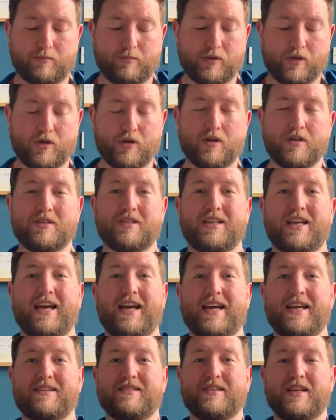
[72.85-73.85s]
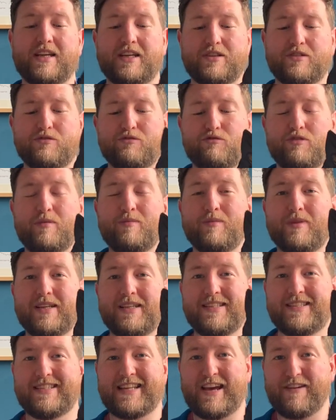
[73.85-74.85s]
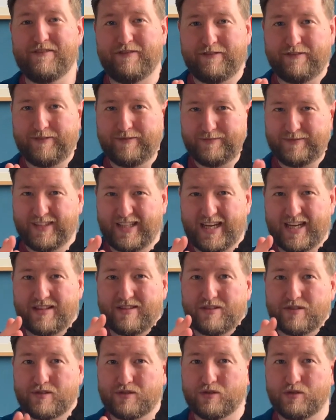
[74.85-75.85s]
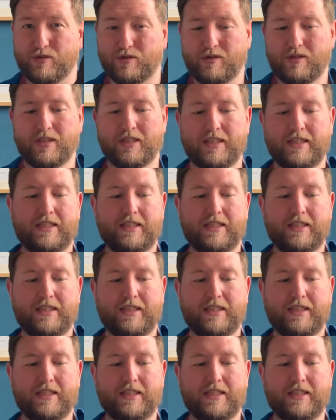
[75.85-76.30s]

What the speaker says: because it is extremely stiff in the sole